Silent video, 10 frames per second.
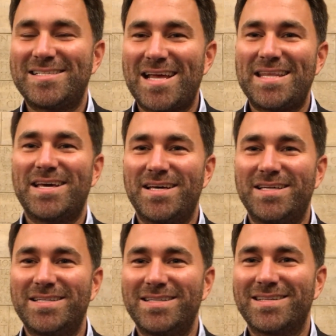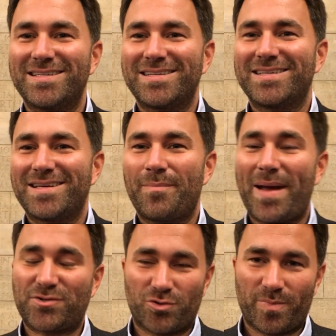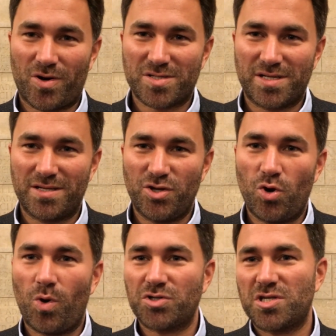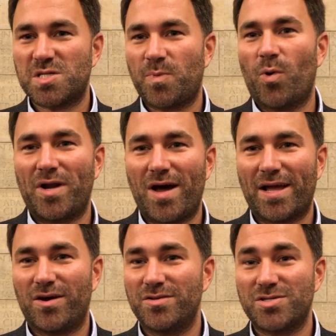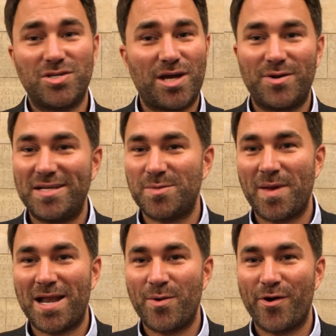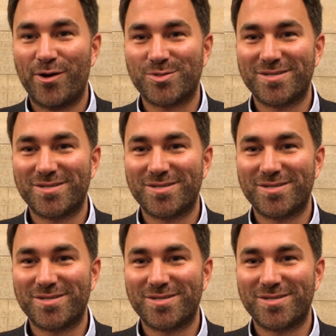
This is Eddie Hearn, Matchroom Boxing. You're watching Sporting Icons. You don't need to be anywhere